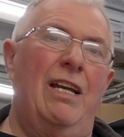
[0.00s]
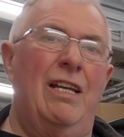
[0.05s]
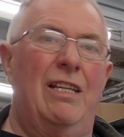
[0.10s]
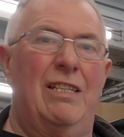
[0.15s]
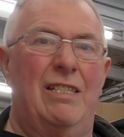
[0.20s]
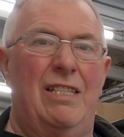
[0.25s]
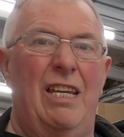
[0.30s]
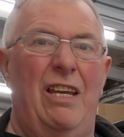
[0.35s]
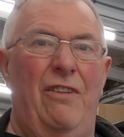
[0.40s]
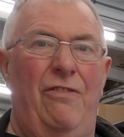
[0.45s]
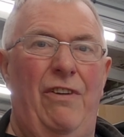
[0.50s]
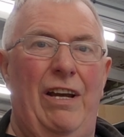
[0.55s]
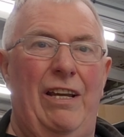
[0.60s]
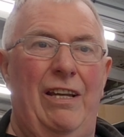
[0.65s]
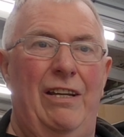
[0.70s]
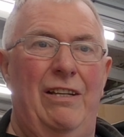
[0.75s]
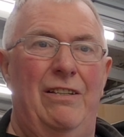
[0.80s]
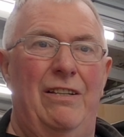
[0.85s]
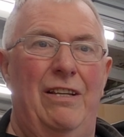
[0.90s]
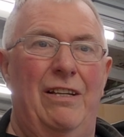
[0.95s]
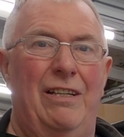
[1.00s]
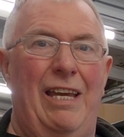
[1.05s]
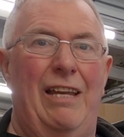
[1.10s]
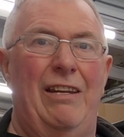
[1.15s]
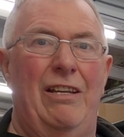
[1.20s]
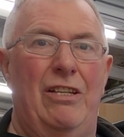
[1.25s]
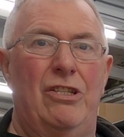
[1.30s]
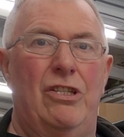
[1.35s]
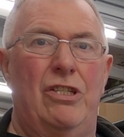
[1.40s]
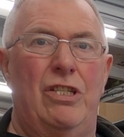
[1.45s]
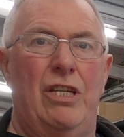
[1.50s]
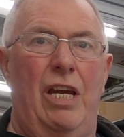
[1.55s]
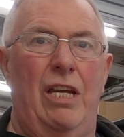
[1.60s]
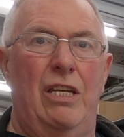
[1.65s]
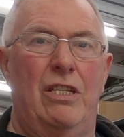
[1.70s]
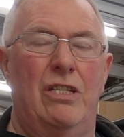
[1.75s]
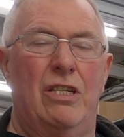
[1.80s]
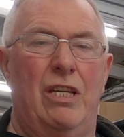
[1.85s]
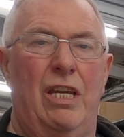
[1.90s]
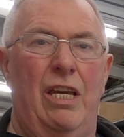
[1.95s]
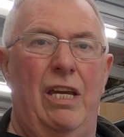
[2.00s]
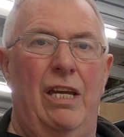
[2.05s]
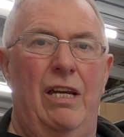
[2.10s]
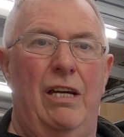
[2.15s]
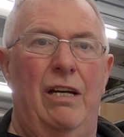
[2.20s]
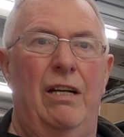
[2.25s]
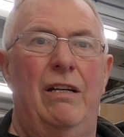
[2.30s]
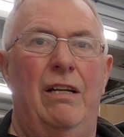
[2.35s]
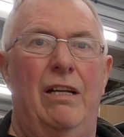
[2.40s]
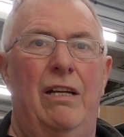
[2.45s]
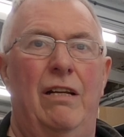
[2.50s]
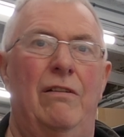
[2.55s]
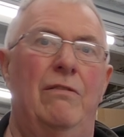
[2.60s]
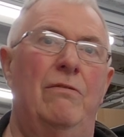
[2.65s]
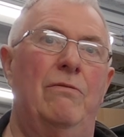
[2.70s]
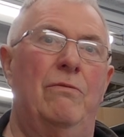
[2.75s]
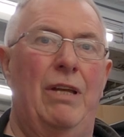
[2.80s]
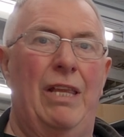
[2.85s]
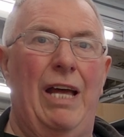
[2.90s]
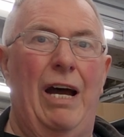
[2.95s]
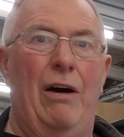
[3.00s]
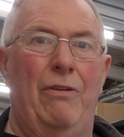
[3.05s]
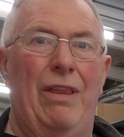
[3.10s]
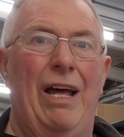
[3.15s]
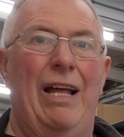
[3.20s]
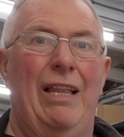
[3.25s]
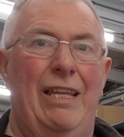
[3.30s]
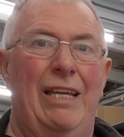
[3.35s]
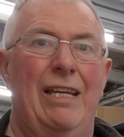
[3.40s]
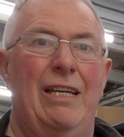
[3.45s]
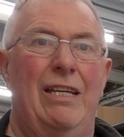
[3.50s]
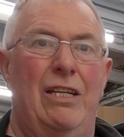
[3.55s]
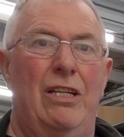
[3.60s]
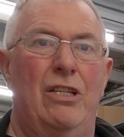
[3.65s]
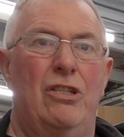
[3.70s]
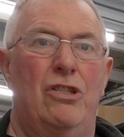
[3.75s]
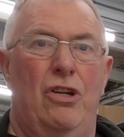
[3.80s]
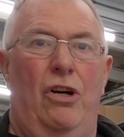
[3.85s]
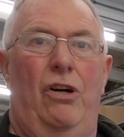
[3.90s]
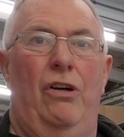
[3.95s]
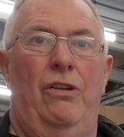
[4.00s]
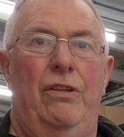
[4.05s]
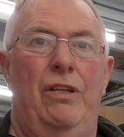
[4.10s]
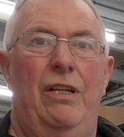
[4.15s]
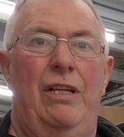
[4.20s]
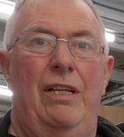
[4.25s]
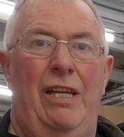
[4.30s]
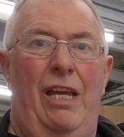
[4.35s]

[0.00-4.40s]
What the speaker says: see if I can get it to change gear without that linkage on.